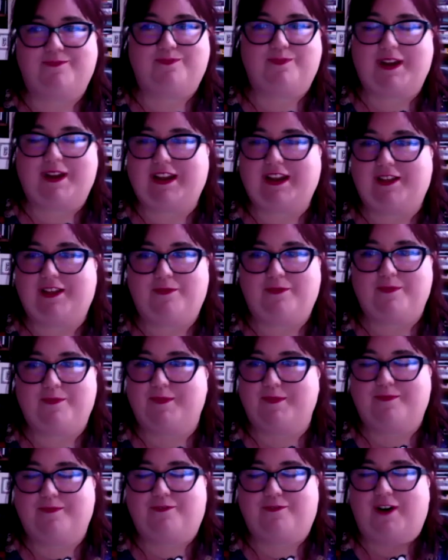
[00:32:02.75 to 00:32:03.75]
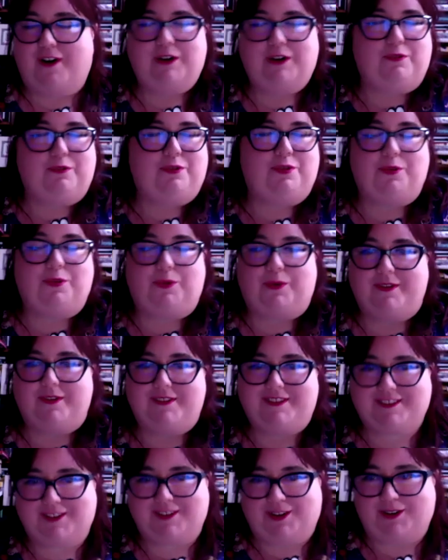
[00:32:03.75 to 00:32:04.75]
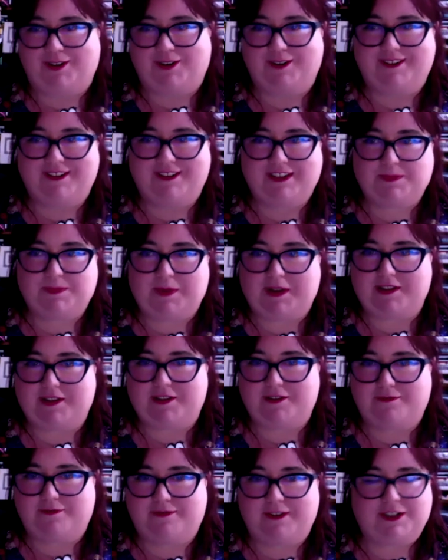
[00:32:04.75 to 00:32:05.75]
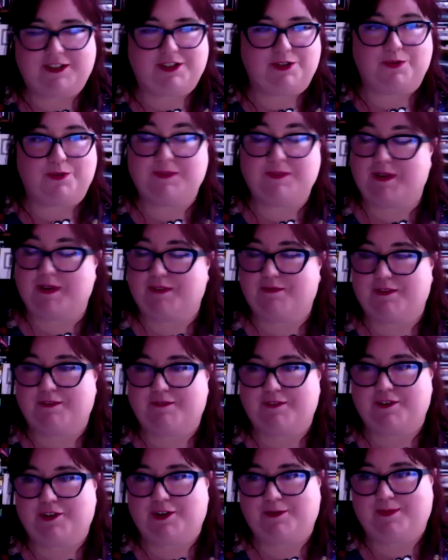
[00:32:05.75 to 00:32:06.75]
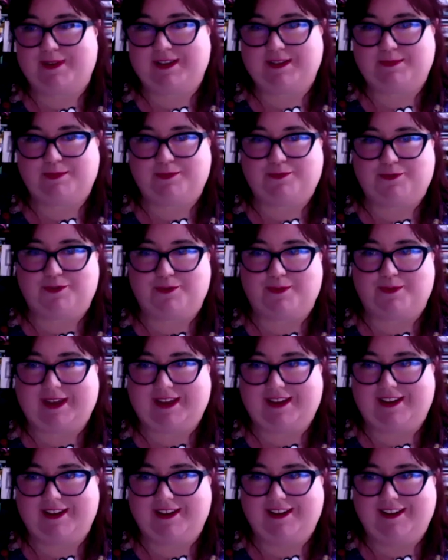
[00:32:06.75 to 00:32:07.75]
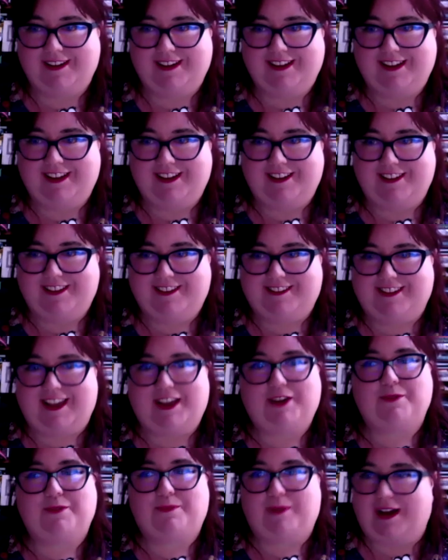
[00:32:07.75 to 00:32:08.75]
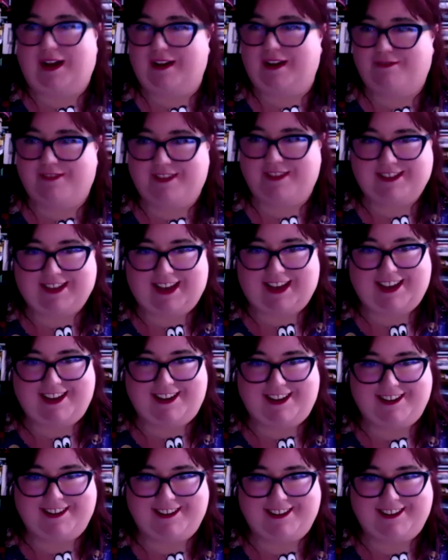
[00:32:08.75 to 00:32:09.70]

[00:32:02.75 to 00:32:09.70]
any final thoughts on speculative fiction or SpecFic for Newbies before we say goodbye for the day?